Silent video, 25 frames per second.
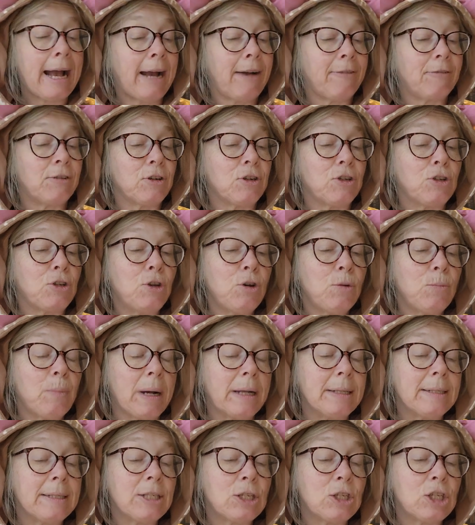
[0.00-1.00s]
After 2
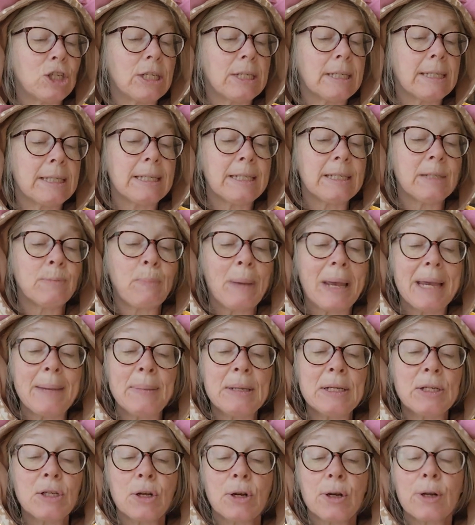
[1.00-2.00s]
months, she sees
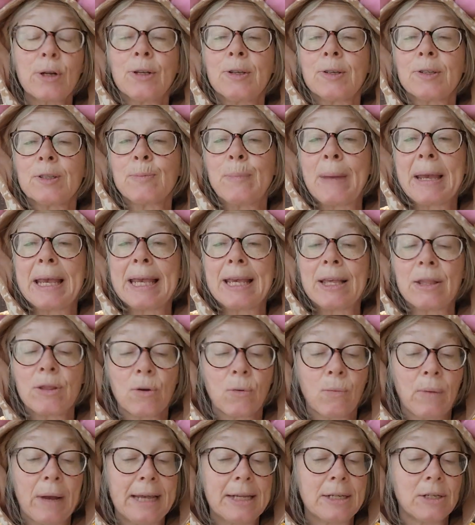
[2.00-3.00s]
baby turtles making
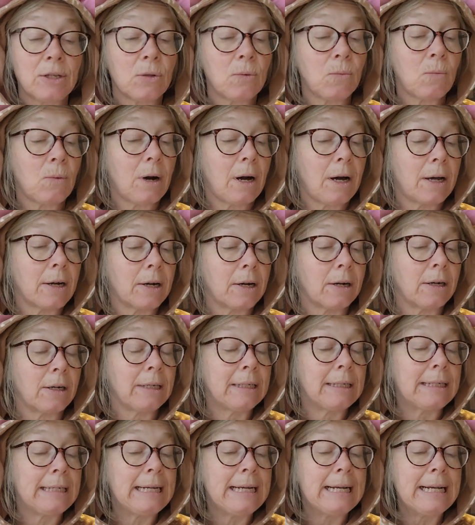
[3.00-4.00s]
their way to the water.
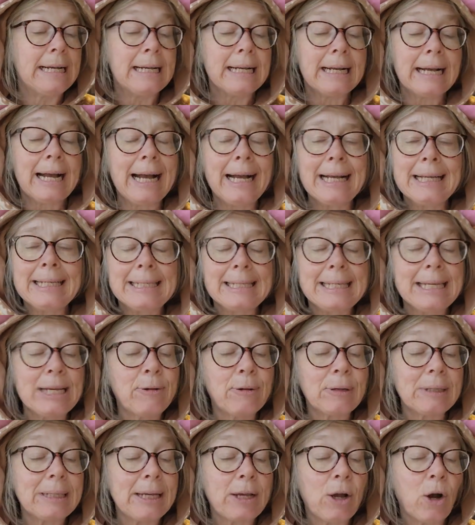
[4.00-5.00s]
Kai
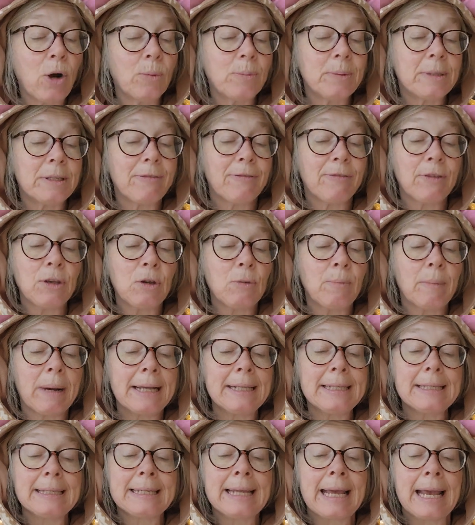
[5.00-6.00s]
secretly hopes a few
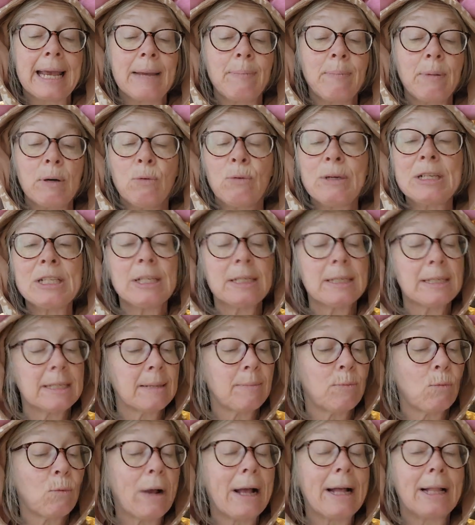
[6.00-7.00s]
might stay, but wishes
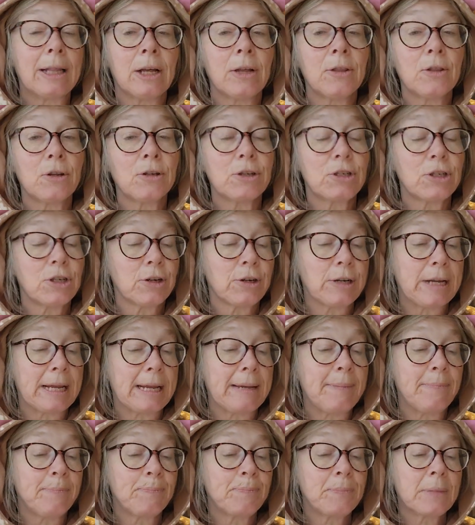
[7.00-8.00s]
them well on their
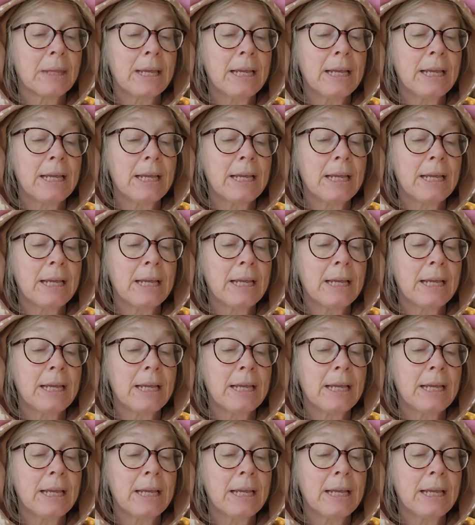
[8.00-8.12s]
journey.